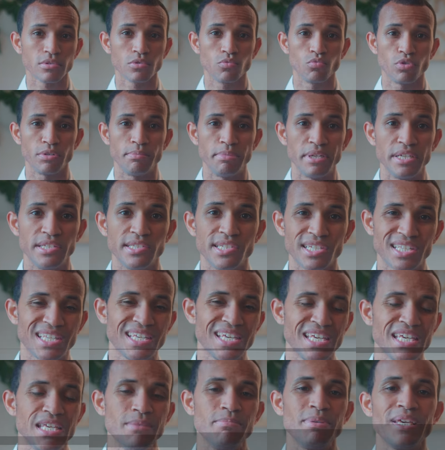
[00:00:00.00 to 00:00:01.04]
would be to
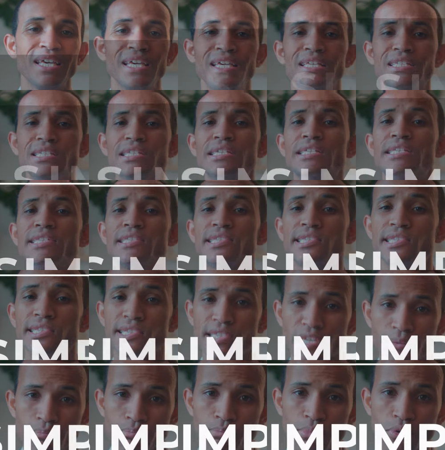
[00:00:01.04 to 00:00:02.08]
keep it
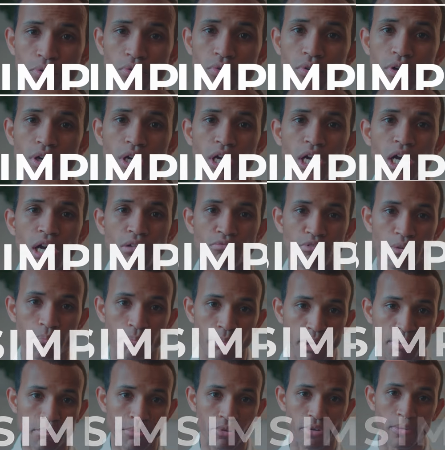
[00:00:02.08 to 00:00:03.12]
simple.
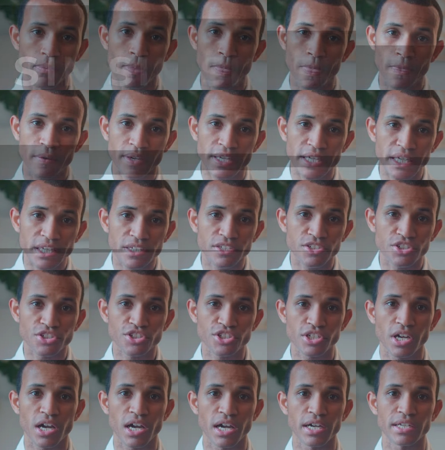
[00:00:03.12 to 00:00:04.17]
Remember, each
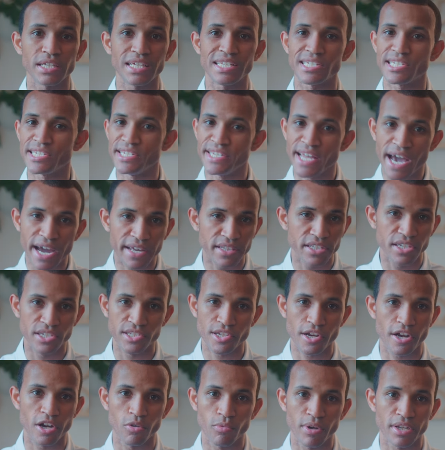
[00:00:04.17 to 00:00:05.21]
shot is not the
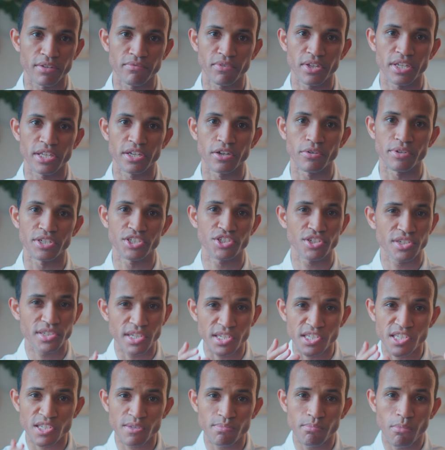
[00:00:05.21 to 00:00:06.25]
entire wedding video. It's just a
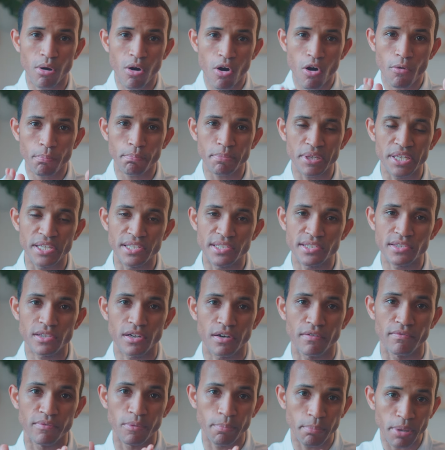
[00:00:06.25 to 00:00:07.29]
small piece
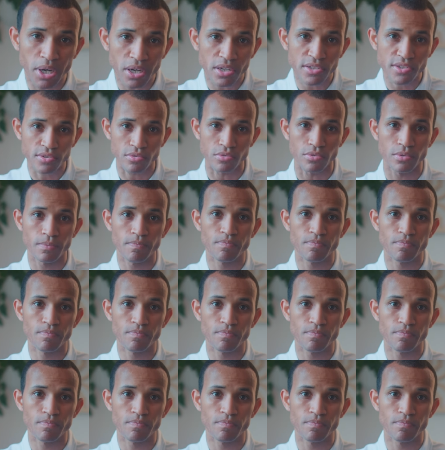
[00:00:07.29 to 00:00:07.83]
of the puzzle,